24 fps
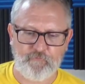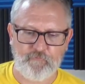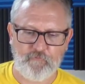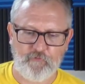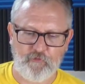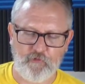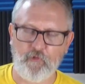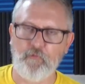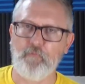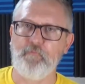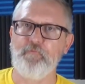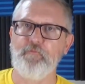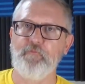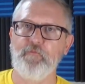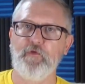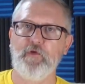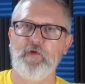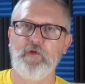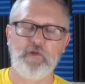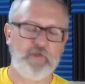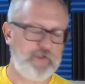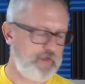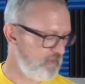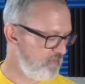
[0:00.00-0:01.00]
So
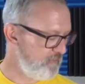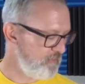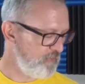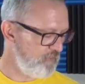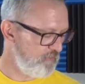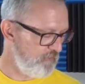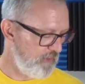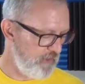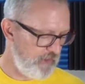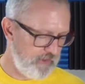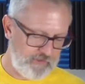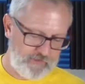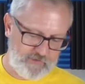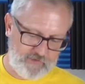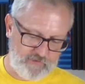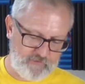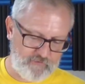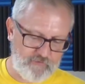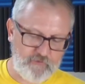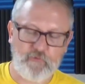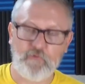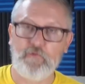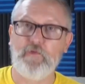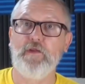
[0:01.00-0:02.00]
let's move on
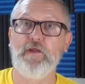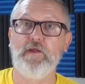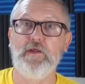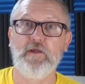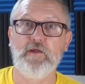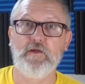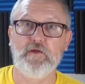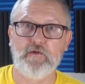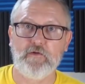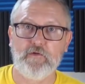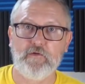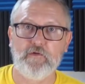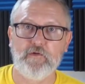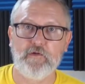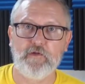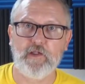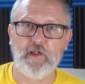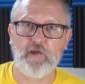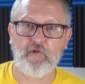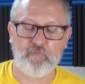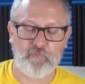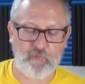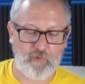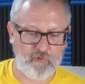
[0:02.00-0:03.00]
into the
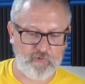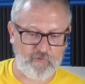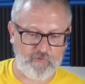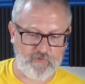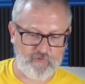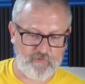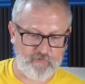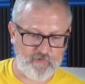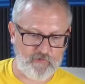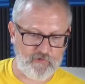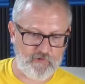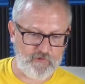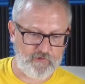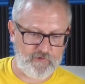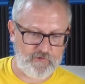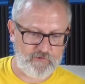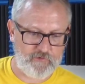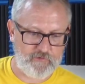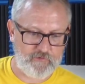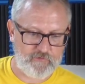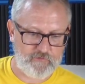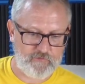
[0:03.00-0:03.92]
next part of the song.